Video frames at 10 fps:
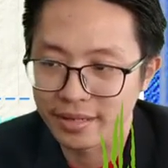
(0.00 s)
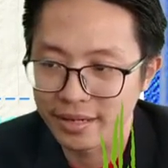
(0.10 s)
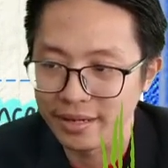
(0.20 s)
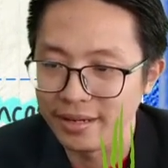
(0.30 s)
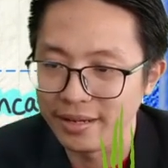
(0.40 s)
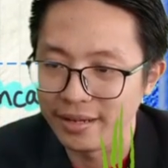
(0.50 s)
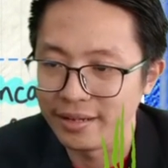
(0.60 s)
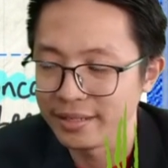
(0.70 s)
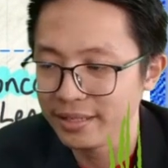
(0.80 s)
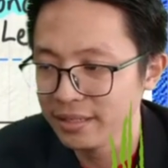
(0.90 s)

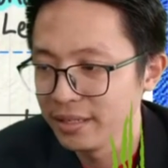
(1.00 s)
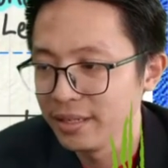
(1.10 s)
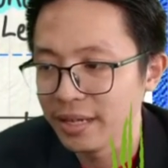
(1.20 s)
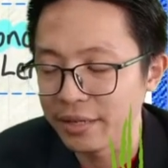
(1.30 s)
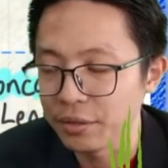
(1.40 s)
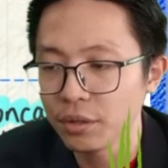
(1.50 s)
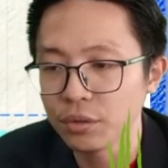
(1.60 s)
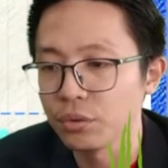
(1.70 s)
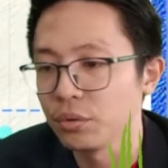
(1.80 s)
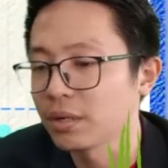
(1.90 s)
Yeah, I don't need
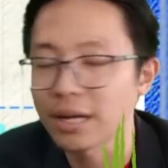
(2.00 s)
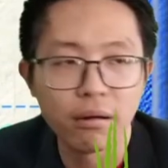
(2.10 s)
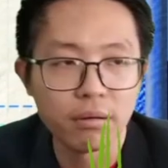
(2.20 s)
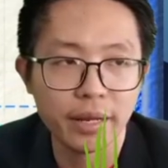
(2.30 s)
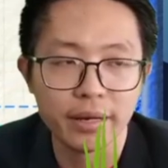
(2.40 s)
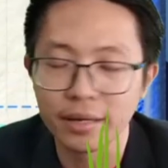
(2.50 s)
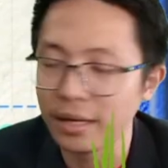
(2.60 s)
to calculate.